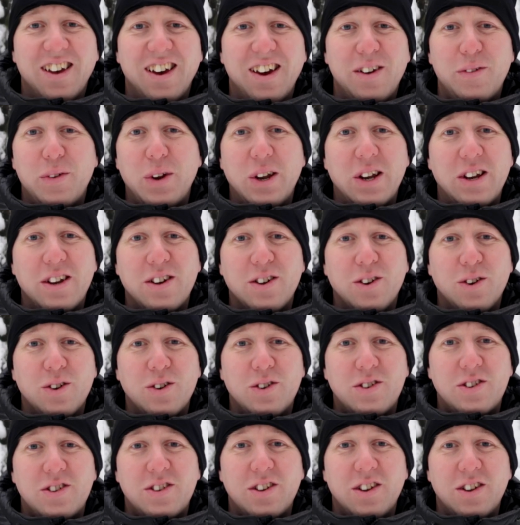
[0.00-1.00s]
I really
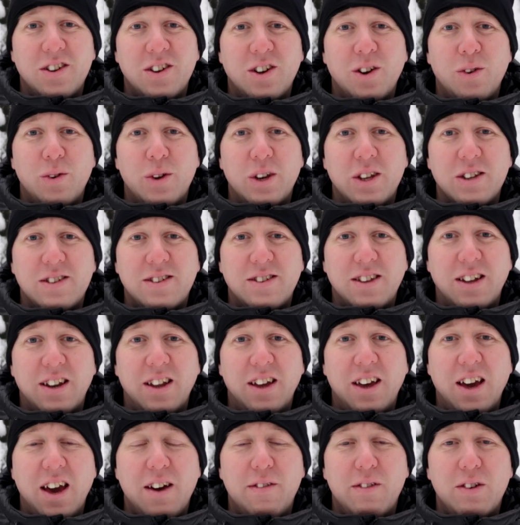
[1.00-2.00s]
don't notice that
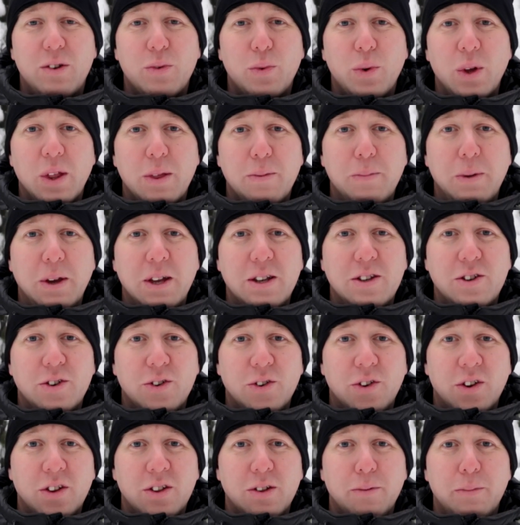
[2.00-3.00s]
I have it with me
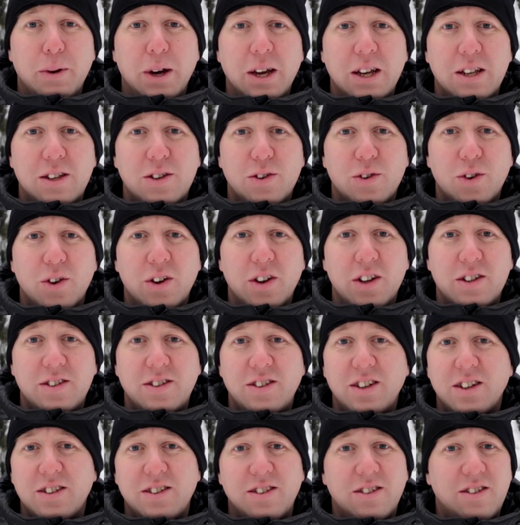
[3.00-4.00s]
during the bike tour.
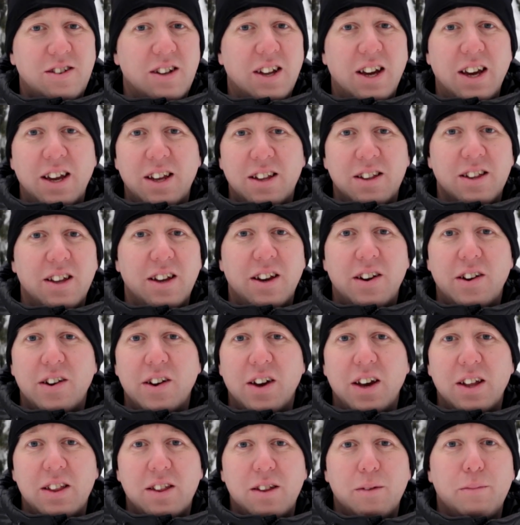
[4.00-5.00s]
It's just lying
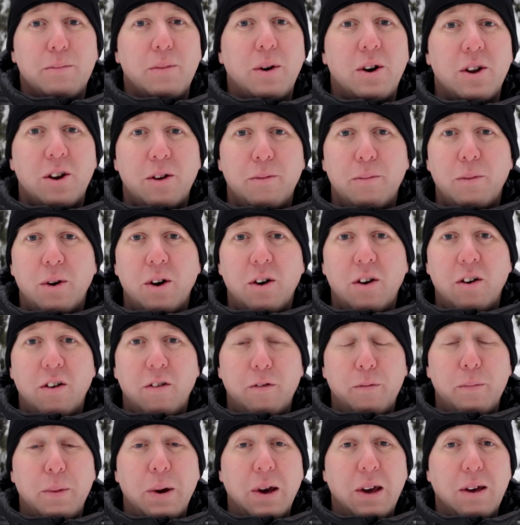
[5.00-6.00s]
there at the bottom
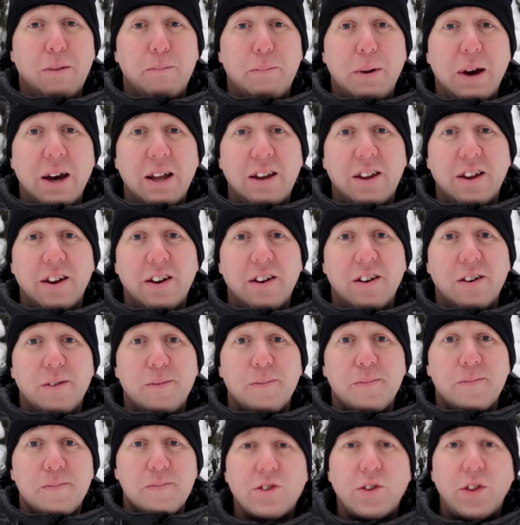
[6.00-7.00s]
of my pannier.
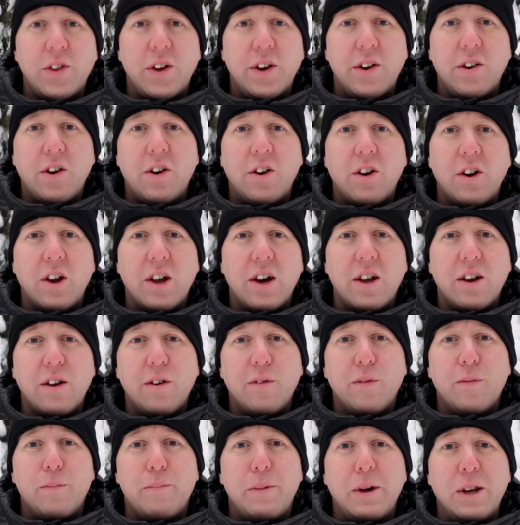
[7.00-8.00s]
So there are a lot
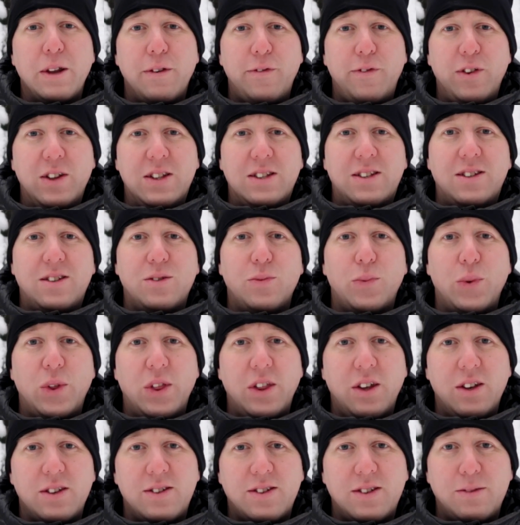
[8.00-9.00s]
of benefits
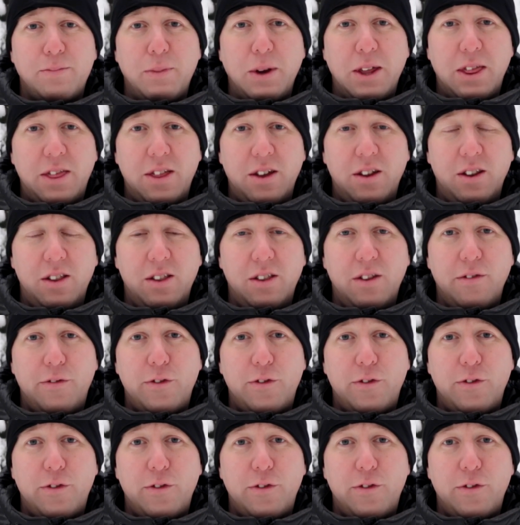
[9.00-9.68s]
with this method.